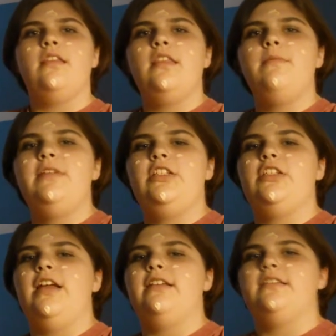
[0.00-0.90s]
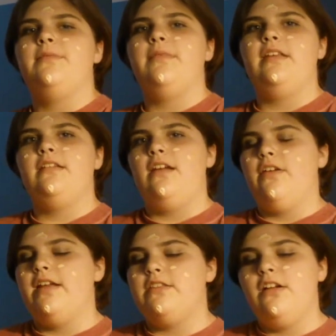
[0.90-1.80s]
Let me check something.
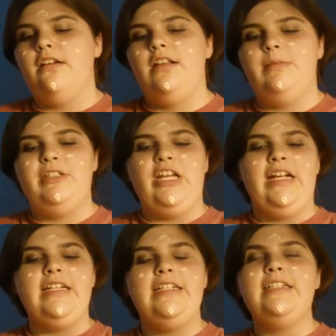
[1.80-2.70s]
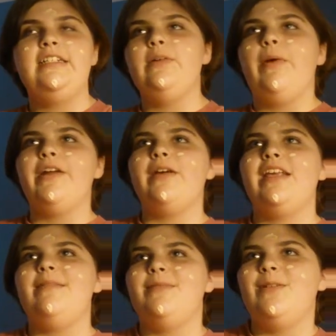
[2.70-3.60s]
Okay, it's not going to let me check. Why do I
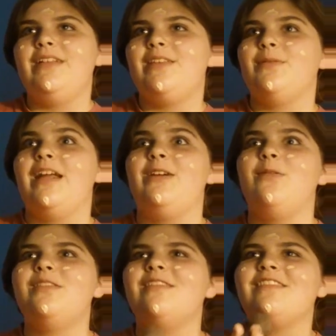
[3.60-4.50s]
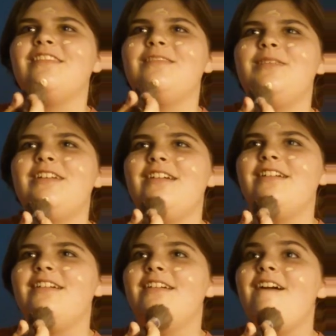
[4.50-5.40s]
keep doing this when I know it's not going to let me check?